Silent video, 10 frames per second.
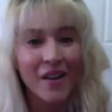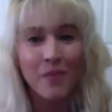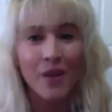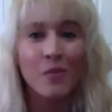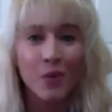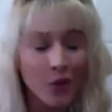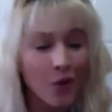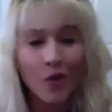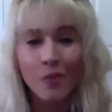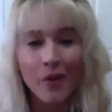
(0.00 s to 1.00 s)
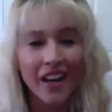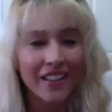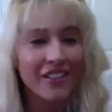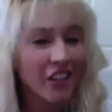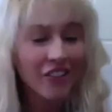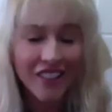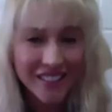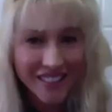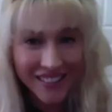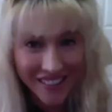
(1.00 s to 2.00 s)
people talk about and
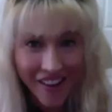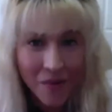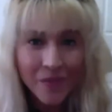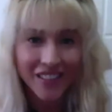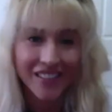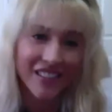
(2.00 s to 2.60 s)
generates excitement.